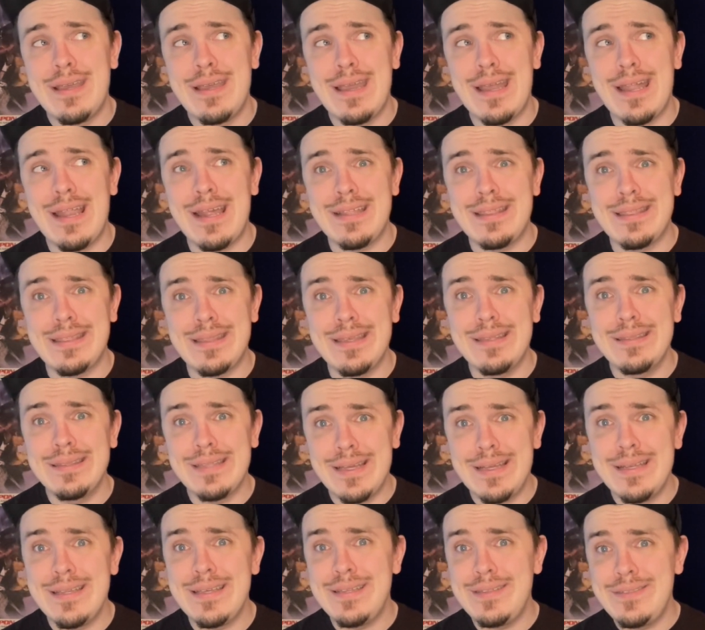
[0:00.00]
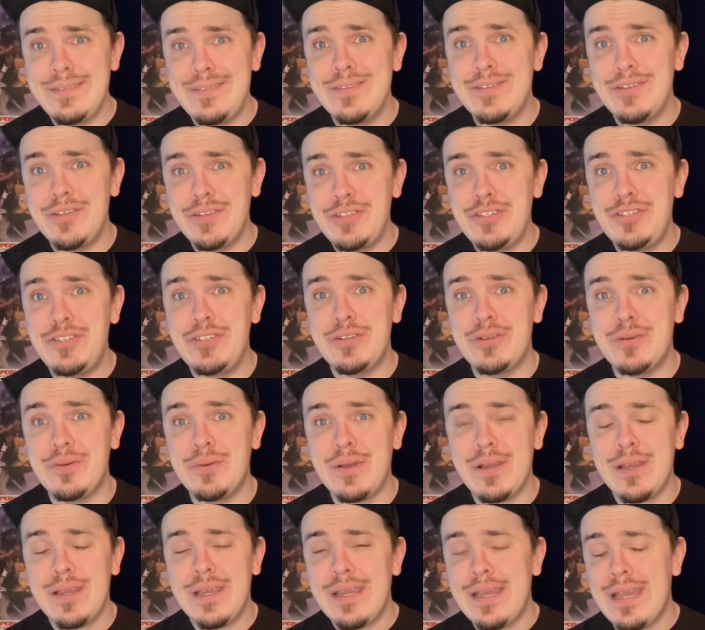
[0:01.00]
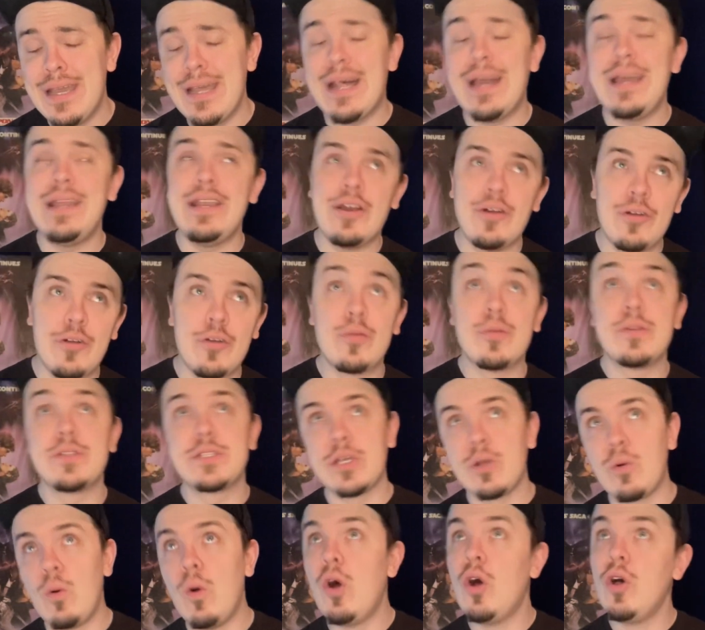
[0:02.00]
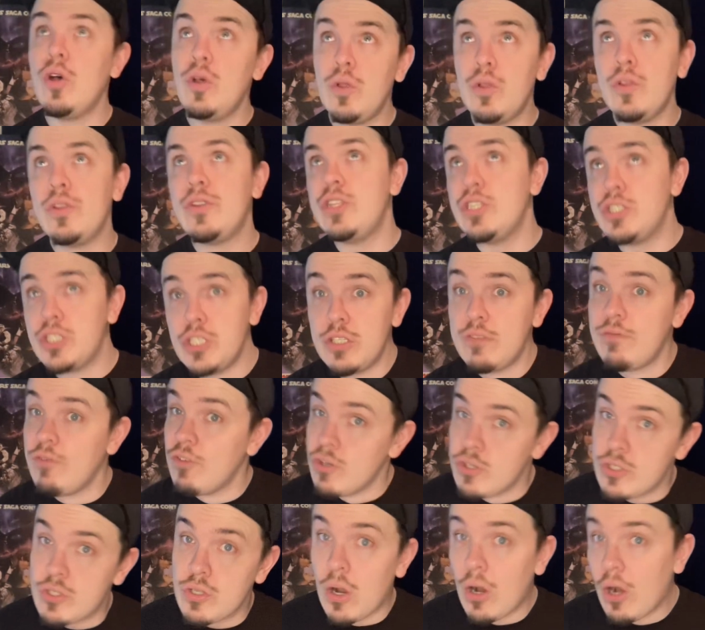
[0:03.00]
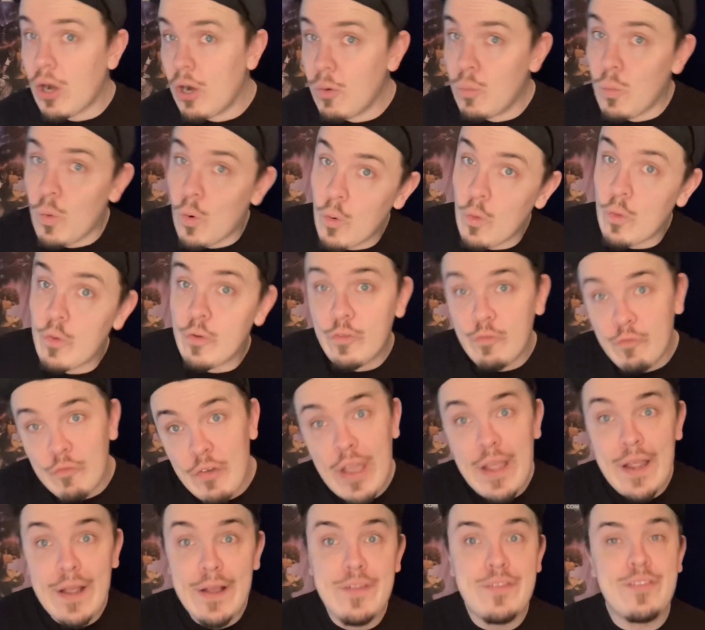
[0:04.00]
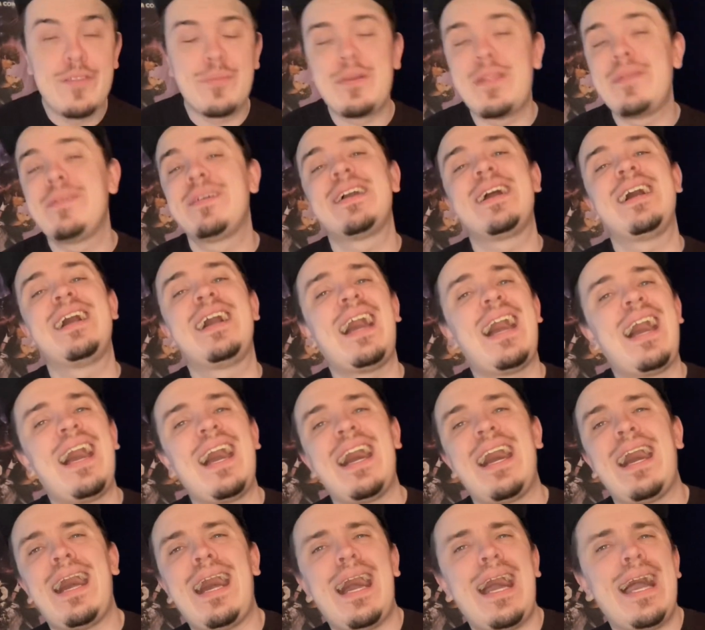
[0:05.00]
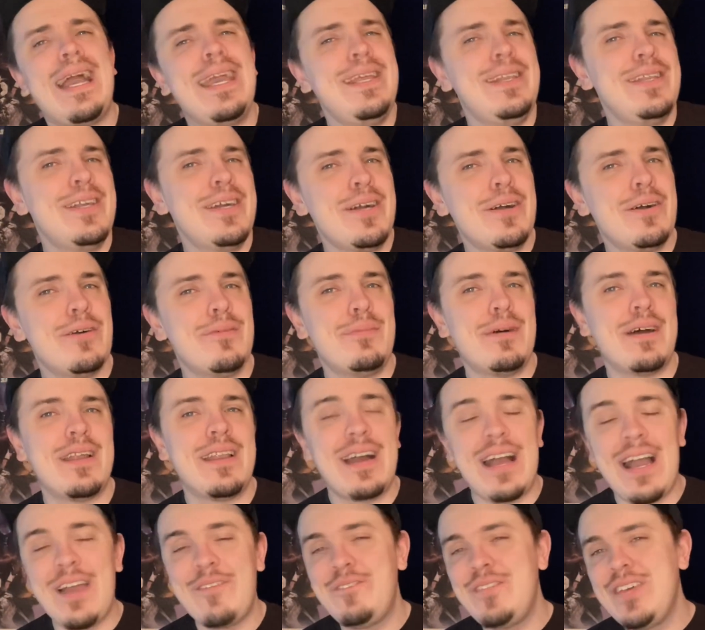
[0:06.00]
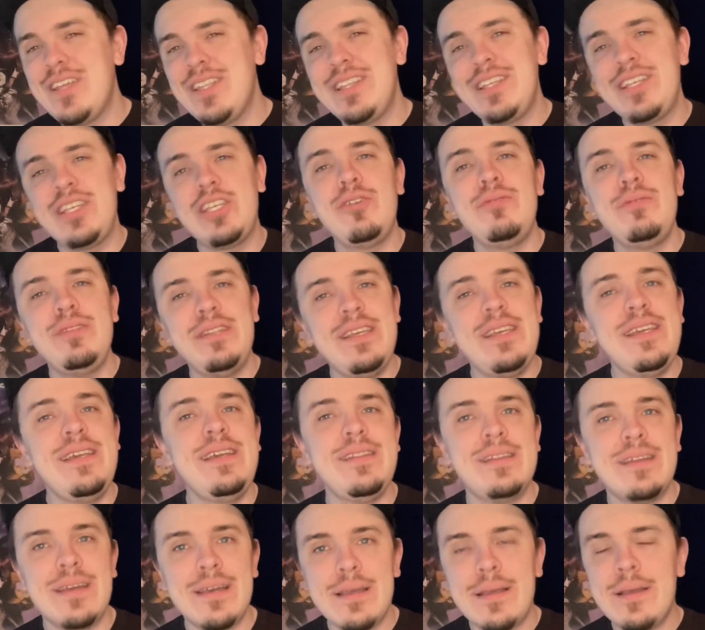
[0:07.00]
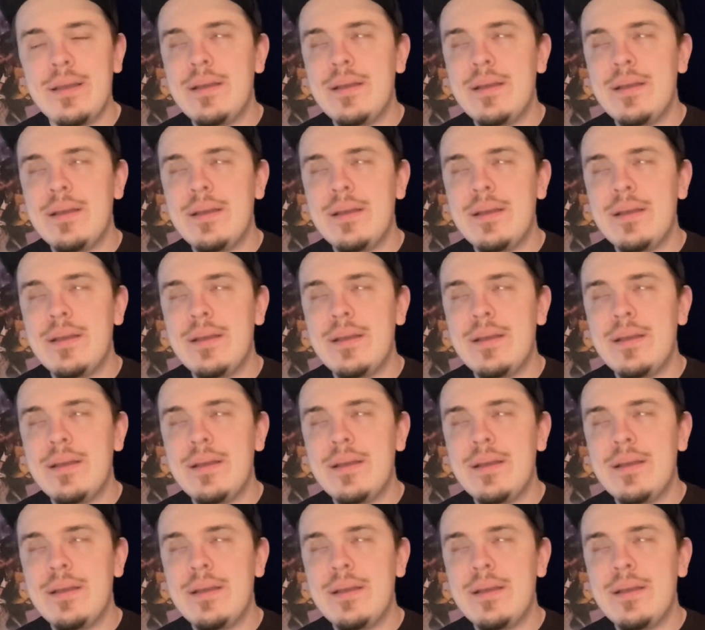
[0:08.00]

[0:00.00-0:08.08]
And I think that is an issue. And I know everyone's like, well, this is for Star Wars fans. But I'm like, I know, but I feel like you need,